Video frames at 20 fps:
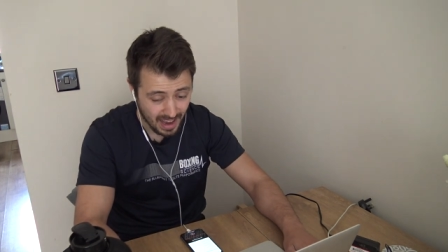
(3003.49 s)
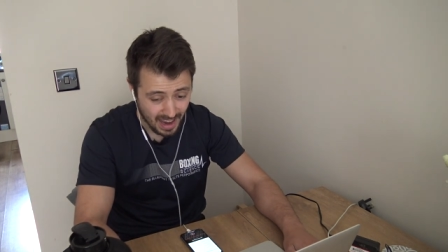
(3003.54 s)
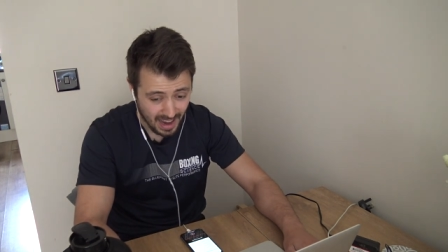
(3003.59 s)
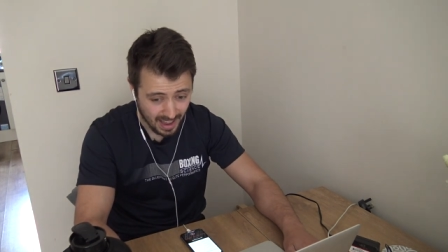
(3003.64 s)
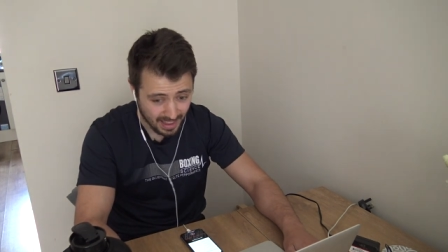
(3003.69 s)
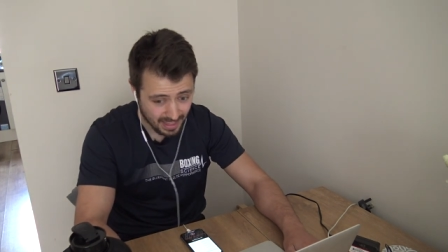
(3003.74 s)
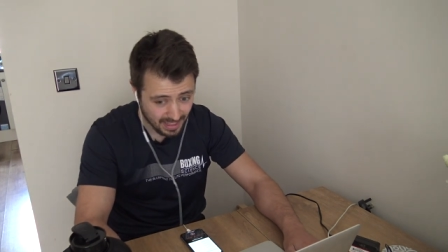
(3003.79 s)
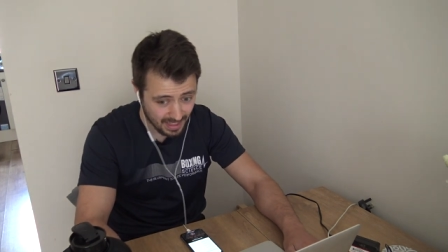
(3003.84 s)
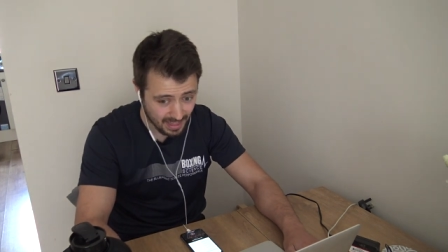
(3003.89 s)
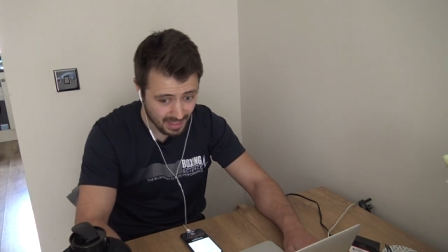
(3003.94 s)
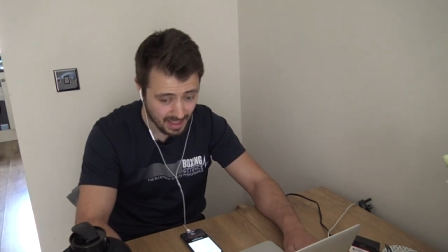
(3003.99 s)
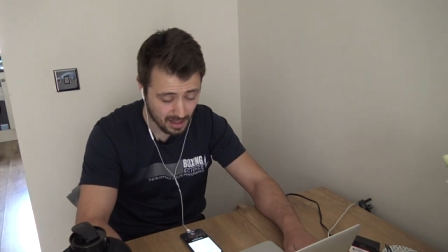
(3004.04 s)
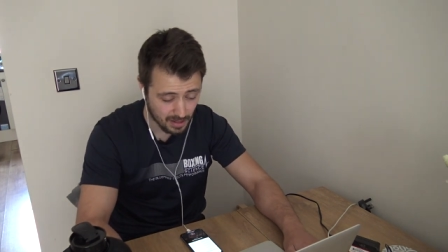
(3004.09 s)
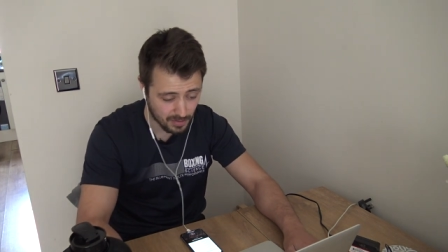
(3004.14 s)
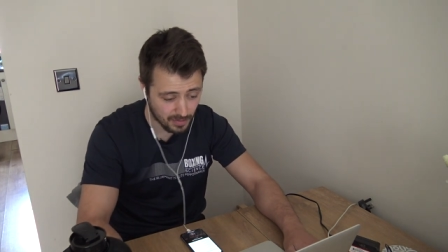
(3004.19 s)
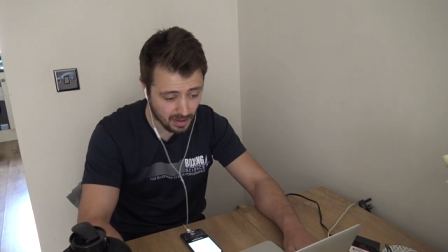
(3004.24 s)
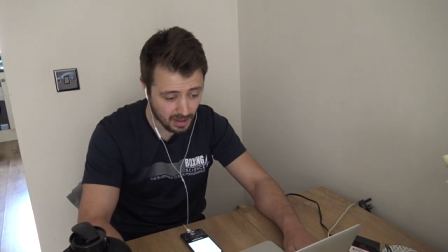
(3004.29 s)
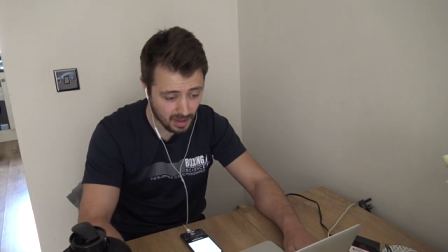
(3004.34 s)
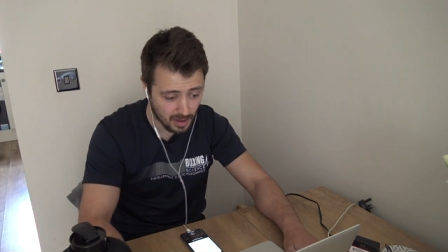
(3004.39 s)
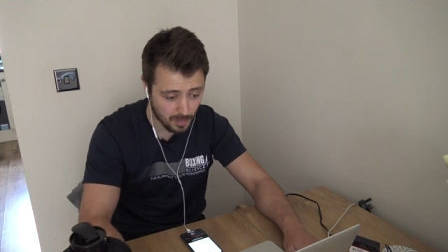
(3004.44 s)
I think that's
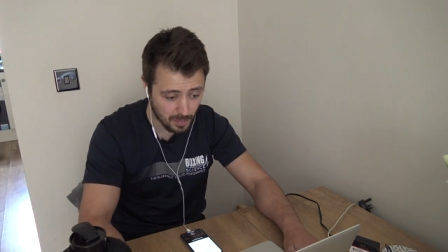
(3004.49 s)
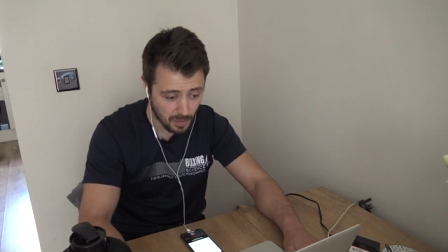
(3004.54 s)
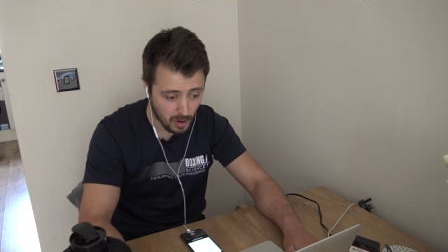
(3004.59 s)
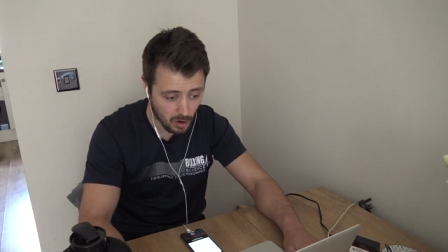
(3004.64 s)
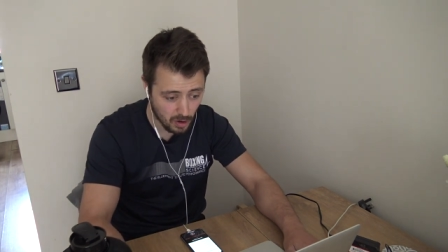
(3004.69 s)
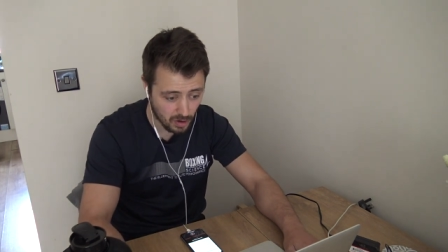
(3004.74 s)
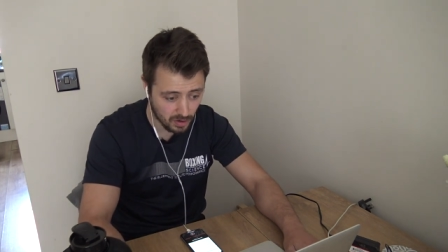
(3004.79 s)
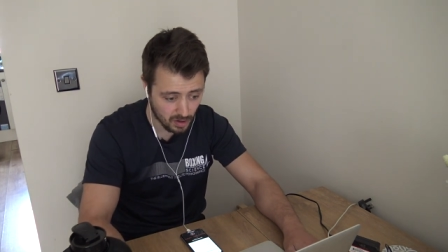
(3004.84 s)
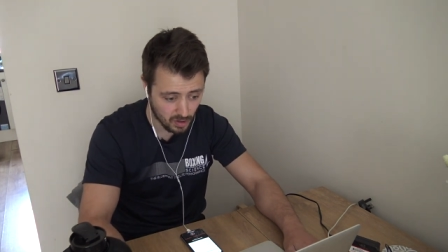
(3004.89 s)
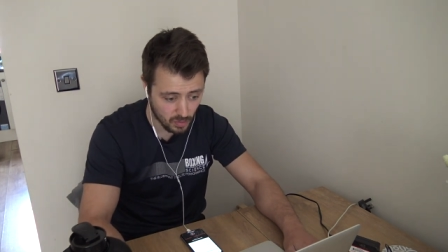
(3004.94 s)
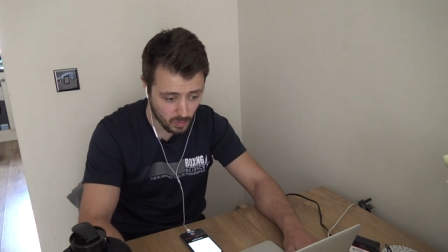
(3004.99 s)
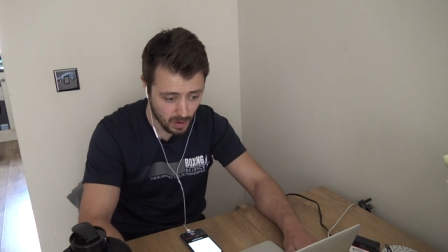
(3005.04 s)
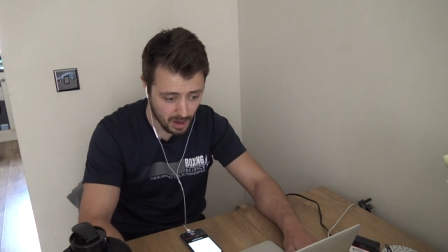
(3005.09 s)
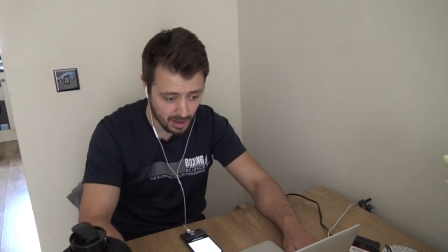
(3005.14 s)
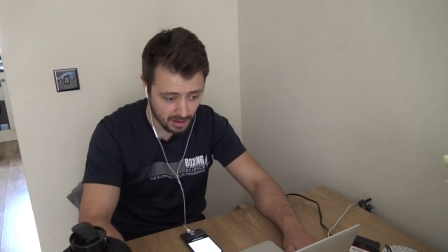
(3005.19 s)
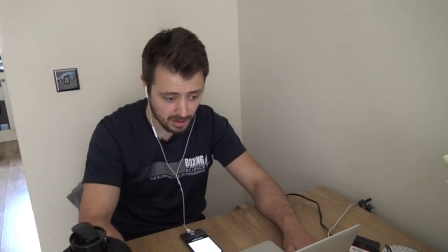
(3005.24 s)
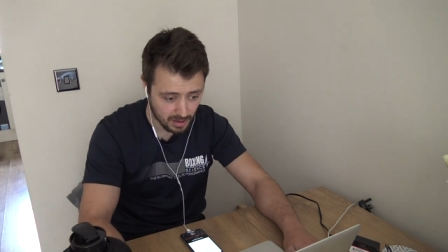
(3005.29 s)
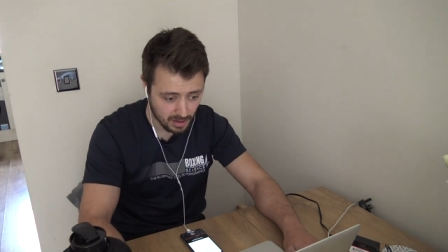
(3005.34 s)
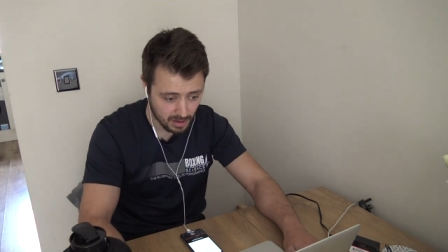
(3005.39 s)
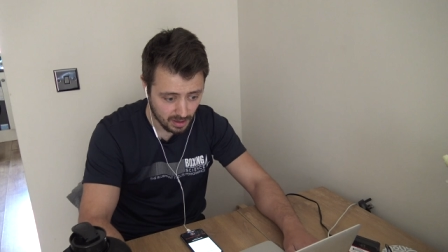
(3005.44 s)
really important as
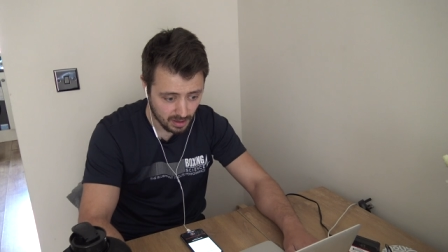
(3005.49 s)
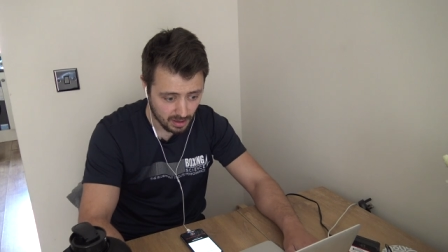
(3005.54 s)
well.